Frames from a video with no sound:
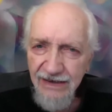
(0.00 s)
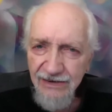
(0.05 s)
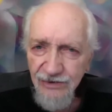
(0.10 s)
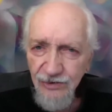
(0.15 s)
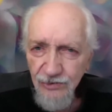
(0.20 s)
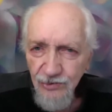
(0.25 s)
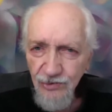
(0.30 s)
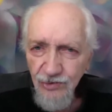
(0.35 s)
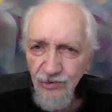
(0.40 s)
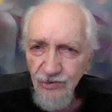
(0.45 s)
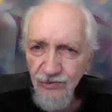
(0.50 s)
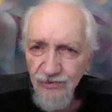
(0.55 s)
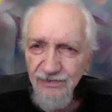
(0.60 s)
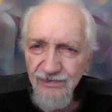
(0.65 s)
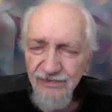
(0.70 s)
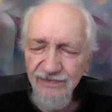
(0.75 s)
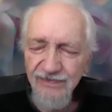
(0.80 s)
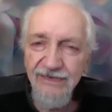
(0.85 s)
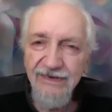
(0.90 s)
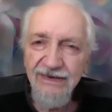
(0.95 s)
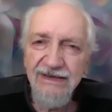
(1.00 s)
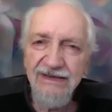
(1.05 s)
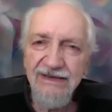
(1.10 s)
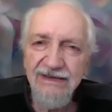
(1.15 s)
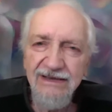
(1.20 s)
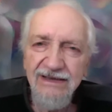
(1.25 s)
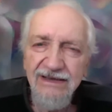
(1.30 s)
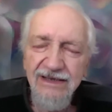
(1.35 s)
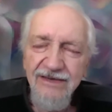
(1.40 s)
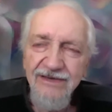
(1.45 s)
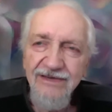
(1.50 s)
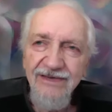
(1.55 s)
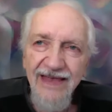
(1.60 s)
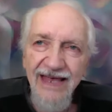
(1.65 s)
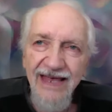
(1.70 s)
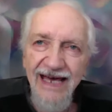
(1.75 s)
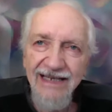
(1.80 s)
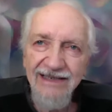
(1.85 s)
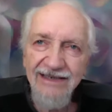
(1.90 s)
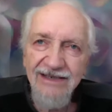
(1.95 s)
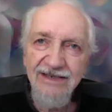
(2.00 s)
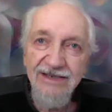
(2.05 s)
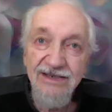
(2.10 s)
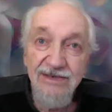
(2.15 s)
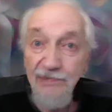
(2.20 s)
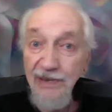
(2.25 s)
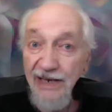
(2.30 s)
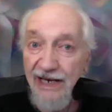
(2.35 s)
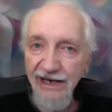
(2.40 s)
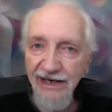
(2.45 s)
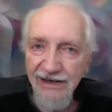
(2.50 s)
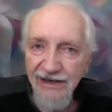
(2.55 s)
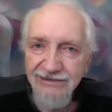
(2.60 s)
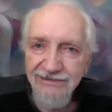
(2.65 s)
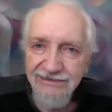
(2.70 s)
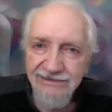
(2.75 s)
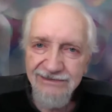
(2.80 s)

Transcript: a room that is bare,